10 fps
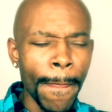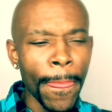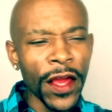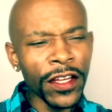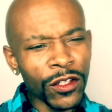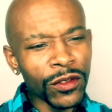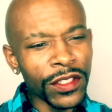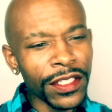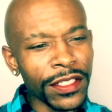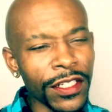And you know,
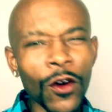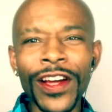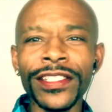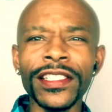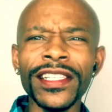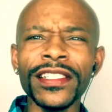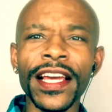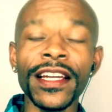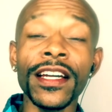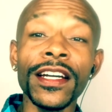the question is,
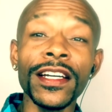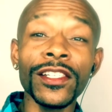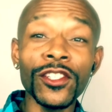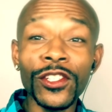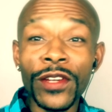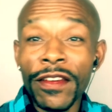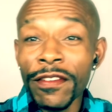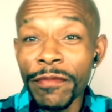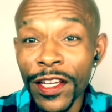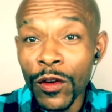like, should you
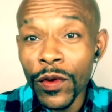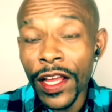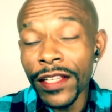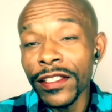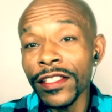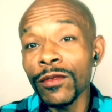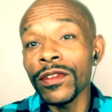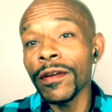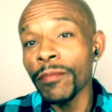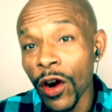even be in a relationship
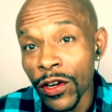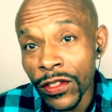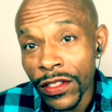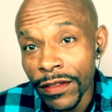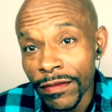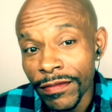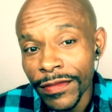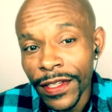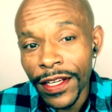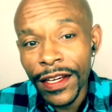with a person
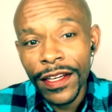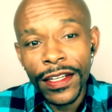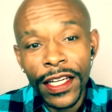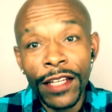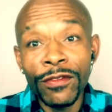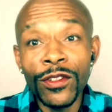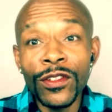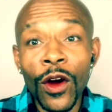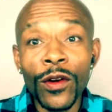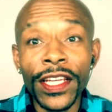if you
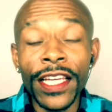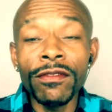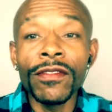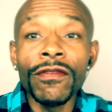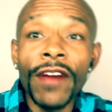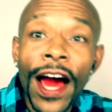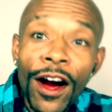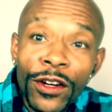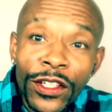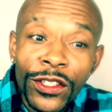don't even
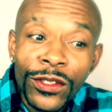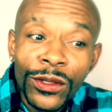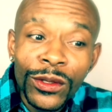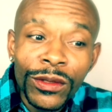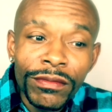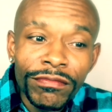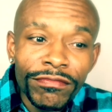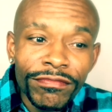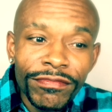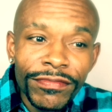value
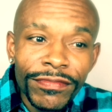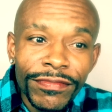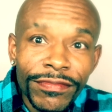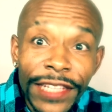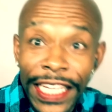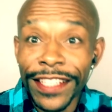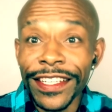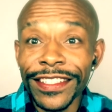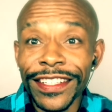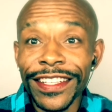
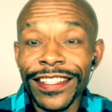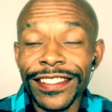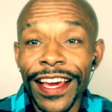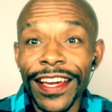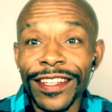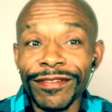anything that they say?